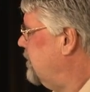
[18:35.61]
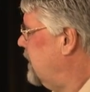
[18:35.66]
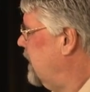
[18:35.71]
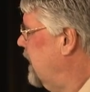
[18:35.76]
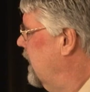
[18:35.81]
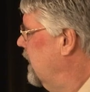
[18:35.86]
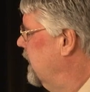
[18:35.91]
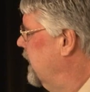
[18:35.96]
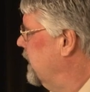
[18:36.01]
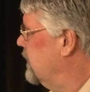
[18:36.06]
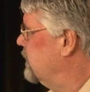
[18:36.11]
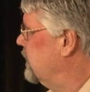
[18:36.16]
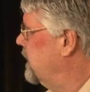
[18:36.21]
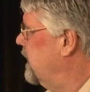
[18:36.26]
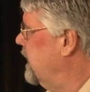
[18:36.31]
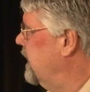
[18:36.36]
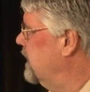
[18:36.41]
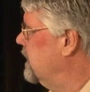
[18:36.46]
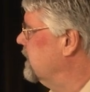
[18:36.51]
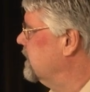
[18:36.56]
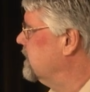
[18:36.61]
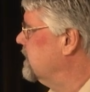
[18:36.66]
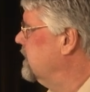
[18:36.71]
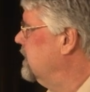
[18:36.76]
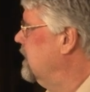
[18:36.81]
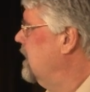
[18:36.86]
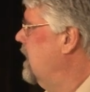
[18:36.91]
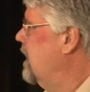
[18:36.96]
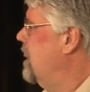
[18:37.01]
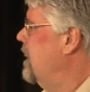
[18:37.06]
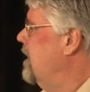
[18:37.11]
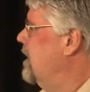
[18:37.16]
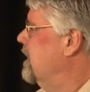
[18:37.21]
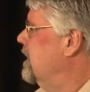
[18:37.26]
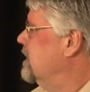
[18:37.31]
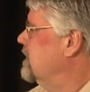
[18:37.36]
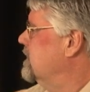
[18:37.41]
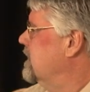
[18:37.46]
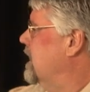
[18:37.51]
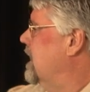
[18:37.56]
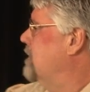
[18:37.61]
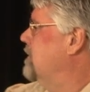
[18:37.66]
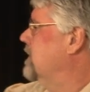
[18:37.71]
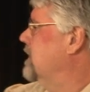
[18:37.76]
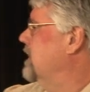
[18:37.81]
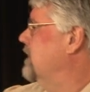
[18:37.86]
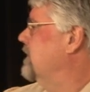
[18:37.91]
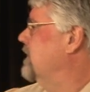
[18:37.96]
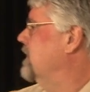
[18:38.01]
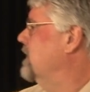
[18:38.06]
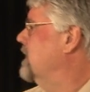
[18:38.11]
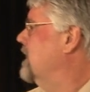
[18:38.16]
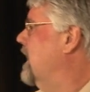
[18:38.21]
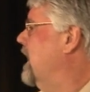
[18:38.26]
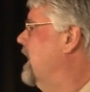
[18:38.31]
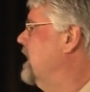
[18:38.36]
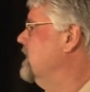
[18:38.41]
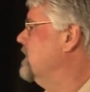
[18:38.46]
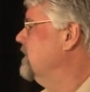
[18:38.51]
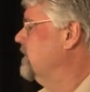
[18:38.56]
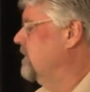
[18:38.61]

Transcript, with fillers: Electric heaters. Here's a couple different kinds of